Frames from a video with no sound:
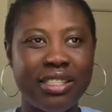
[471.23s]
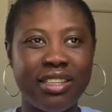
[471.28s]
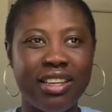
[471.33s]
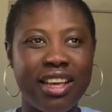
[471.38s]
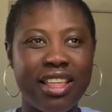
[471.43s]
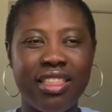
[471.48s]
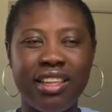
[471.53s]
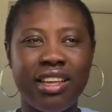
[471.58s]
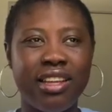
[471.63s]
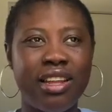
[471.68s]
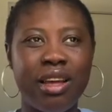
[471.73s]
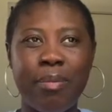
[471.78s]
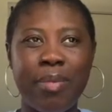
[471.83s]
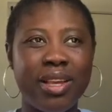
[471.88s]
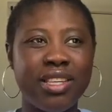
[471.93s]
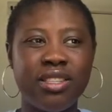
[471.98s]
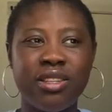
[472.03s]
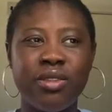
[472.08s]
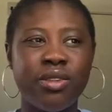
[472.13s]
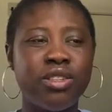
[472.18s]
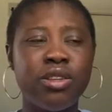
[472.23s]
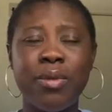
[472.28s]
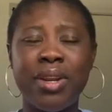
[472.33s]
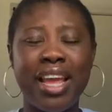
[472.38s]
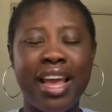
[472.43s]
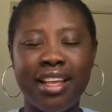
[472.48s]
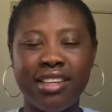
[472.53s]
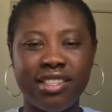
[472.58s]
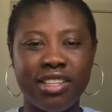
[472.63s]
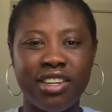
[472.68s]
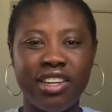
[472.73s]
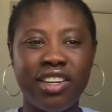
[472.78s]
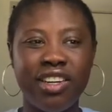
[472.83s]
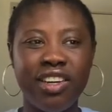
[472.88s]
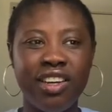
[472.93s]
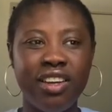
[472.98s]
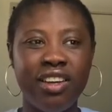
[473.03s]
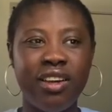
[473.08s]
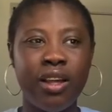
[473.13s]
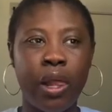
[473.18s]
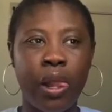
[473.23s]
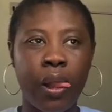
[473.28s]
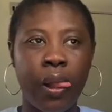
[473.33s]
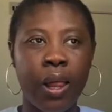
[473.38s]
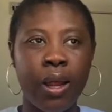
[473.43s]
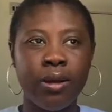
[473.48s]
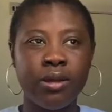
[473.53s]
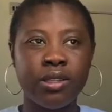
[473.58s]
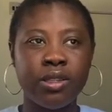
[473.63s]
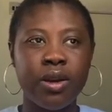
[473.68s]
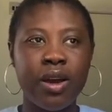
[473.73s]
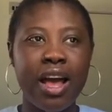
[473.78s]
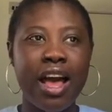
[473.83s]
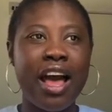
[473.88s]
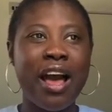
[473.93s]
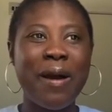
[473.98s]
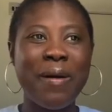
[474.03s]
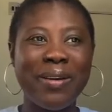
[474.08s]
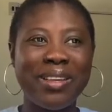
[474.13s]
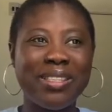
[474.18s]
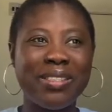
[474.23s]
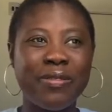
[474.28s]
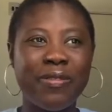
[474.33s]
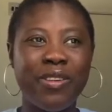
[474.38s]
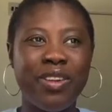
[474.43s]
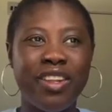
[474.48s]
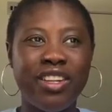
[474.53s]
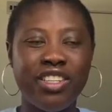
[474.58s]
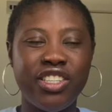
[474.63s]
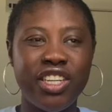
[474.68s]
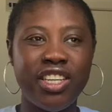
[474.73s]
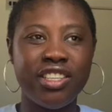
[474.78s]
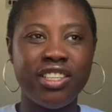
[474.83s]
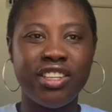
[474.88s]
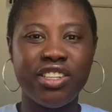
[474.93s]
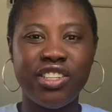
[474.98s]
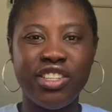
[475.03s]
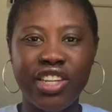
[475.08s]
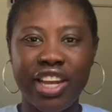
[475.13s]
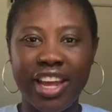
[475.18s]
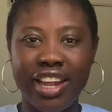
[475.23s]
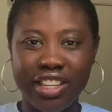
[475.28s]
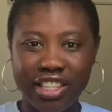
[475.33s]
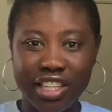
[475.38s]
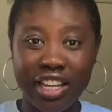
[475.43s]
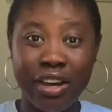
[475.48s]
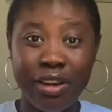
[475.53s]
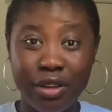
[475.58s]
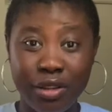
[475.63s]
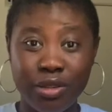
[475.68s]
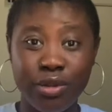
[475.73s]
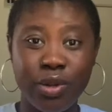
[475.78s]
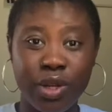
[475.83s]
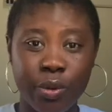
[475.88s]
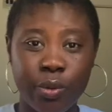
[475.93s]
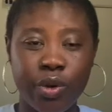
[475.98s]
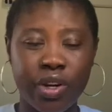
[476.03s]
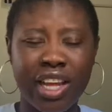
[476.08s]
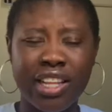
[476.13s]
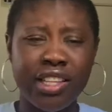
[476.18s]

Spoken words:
I think her pastor or somebody asked her, "So how has following Jesus changed how you do your work?"